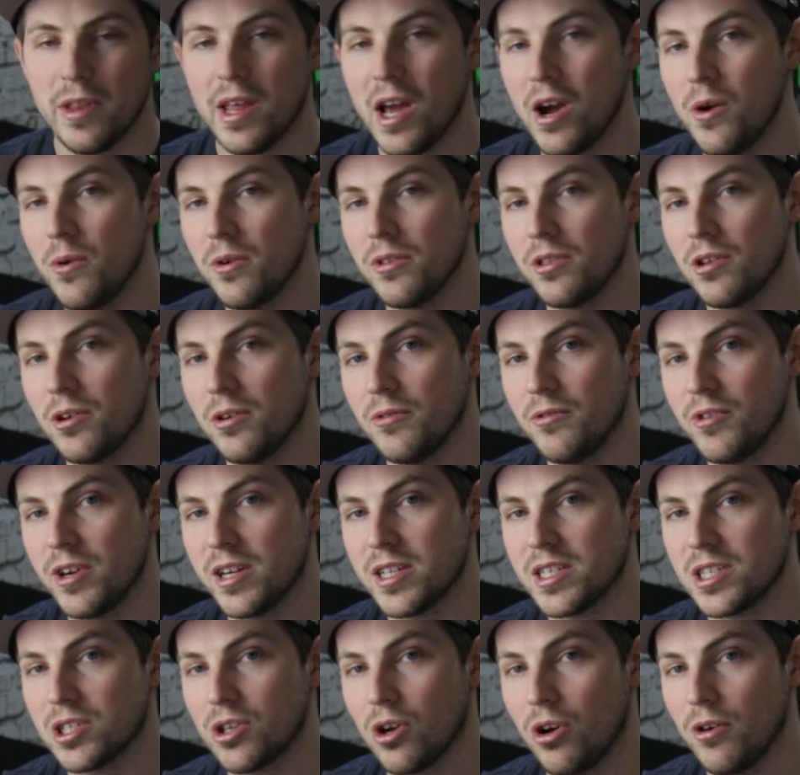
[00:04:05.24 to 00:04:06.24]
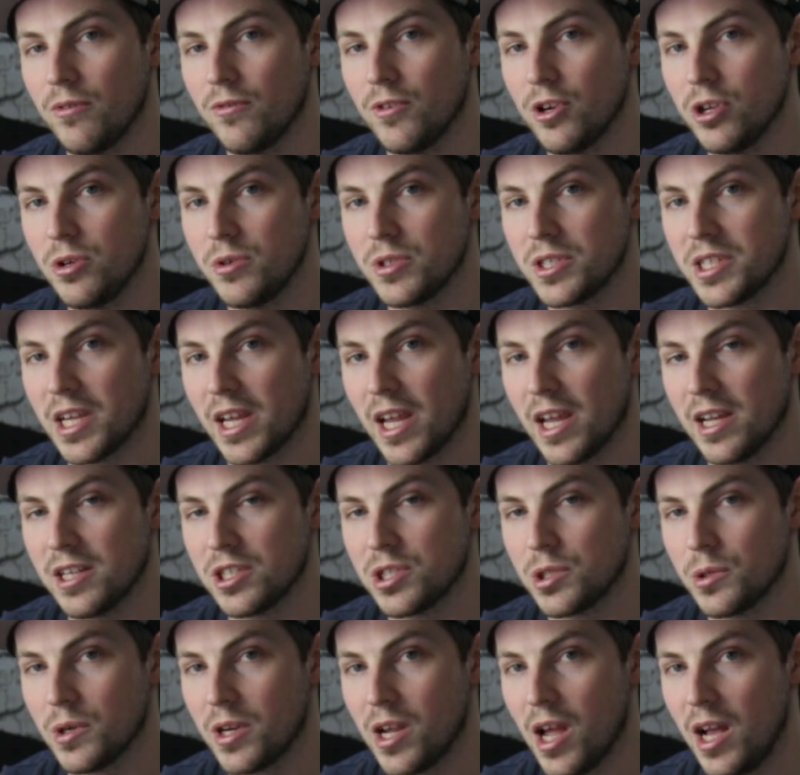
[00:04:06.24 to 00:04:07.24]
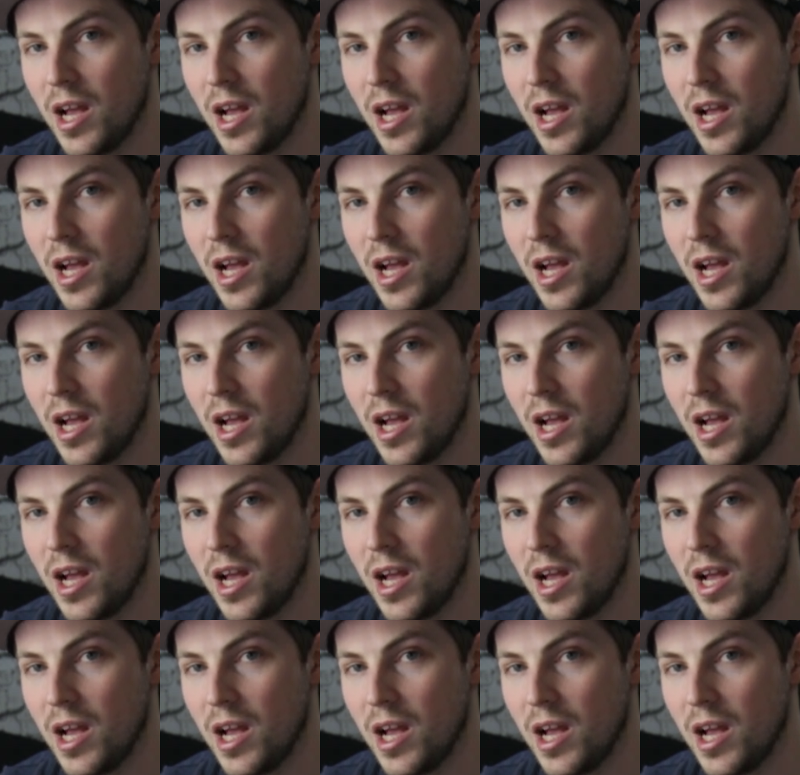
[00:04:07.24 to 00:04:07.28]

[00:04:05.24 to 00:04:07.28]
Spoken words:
without the risk of losing it to a